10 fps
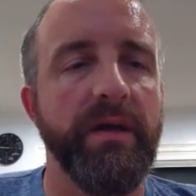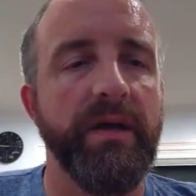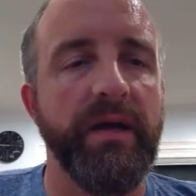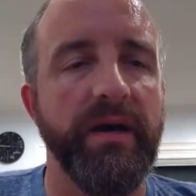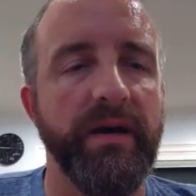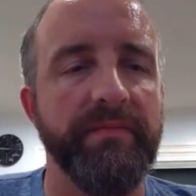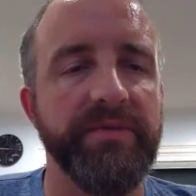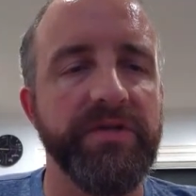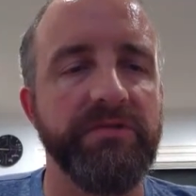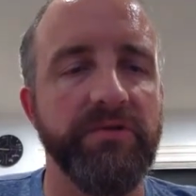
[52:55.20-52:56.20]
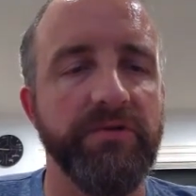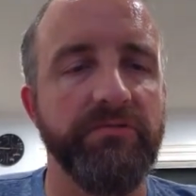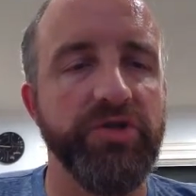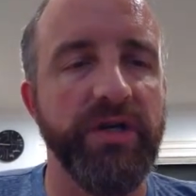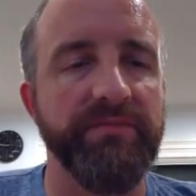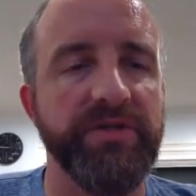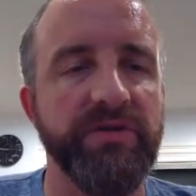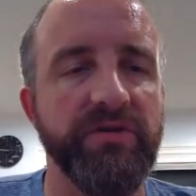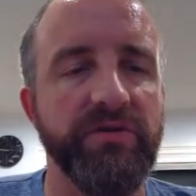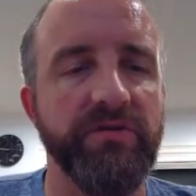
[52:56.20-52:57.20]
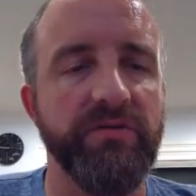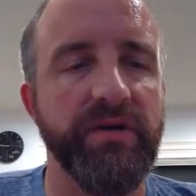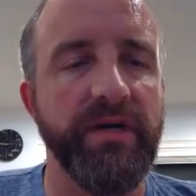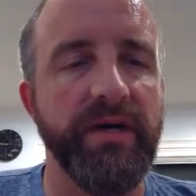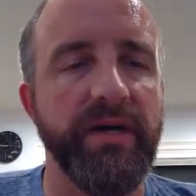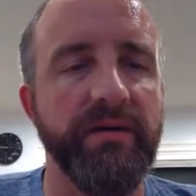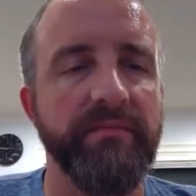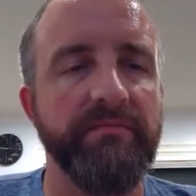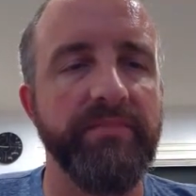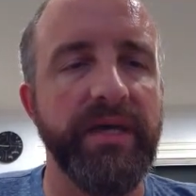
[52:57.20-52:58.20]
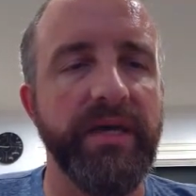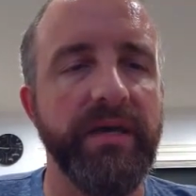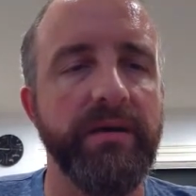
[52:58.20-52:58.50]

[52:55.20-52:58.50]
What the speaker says: So we'll jump to B.